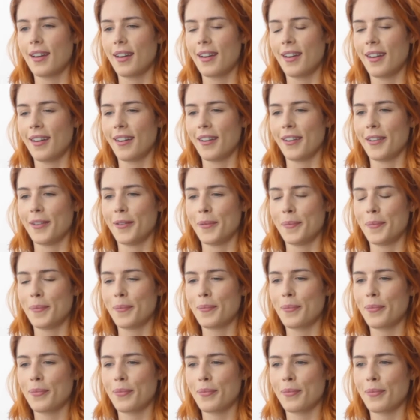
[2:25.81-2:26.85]

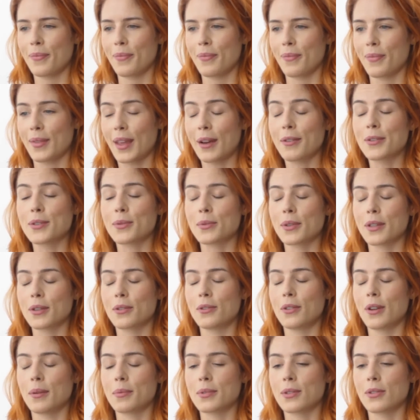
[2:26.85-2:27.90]
That was a really
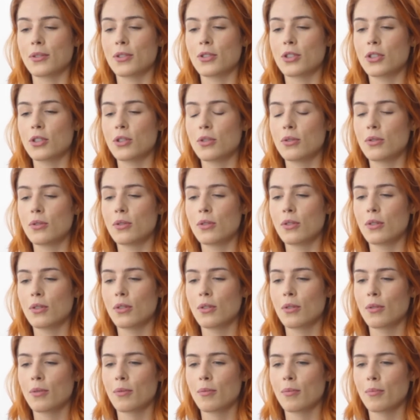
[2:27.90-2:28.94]
cool episode to shoot.
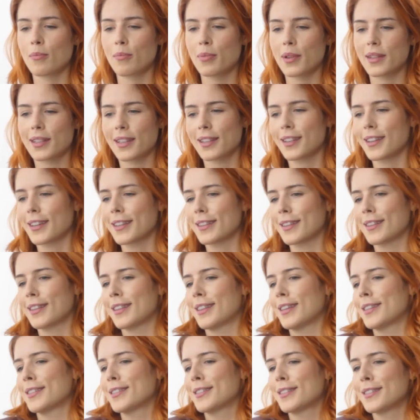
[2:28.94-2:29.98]
But then, like, the
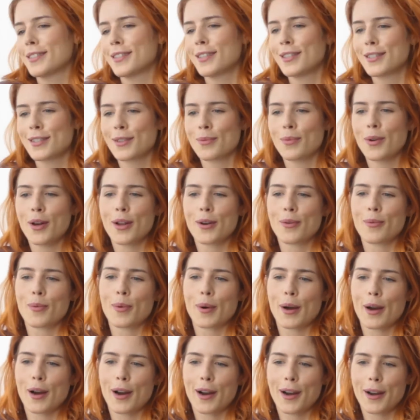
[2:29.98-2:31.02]
things in season 1
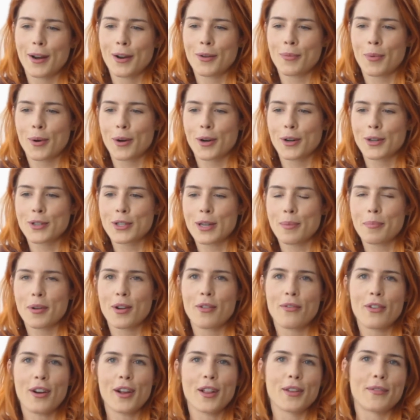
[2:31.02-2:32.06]
where we're jumping
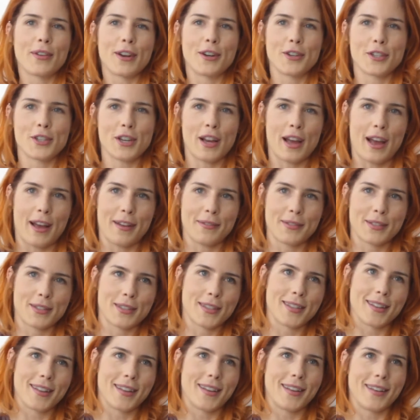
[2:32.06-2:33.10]
over elevator shafts,
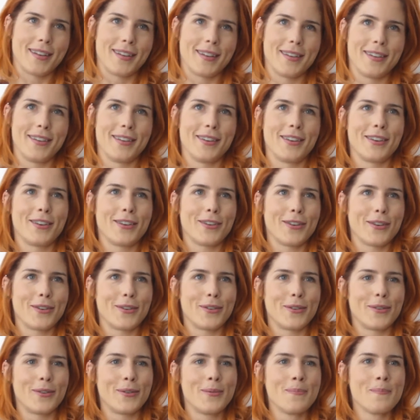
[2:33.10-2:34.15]
and then, you
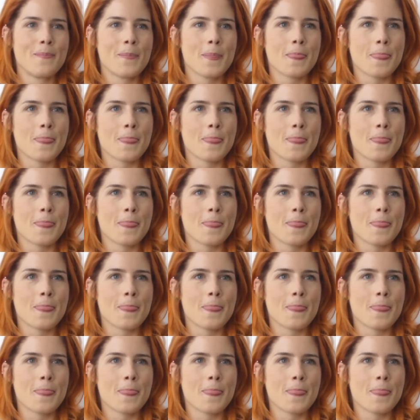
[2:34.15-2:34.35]
know,